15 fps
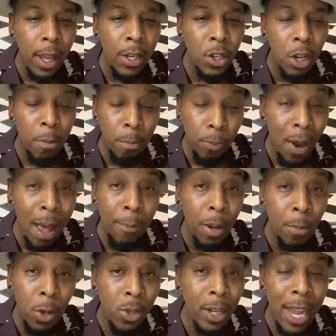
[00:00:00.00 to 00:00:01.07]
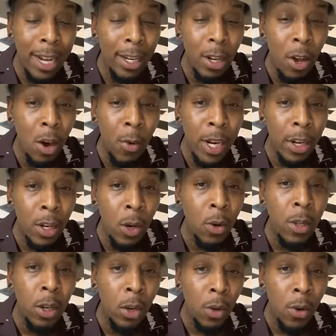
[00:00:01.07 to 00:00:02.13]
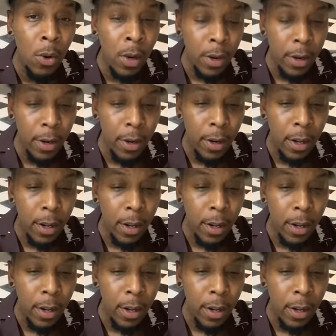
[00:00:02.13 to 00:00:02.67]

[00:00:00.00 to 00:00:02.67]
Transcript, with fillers: And she probably most likely already know the Lord.